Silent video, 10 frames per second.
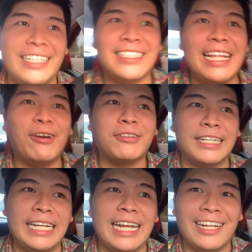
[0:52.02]
it's now
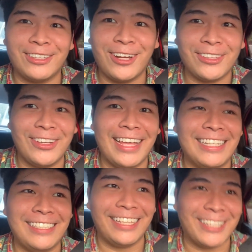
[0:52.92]
green, and I'll talk to you
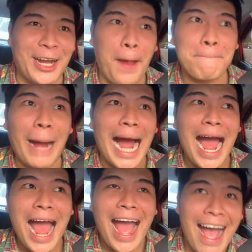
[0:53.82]
guys later.
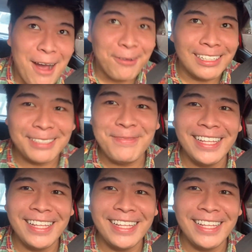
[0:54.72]
Wish me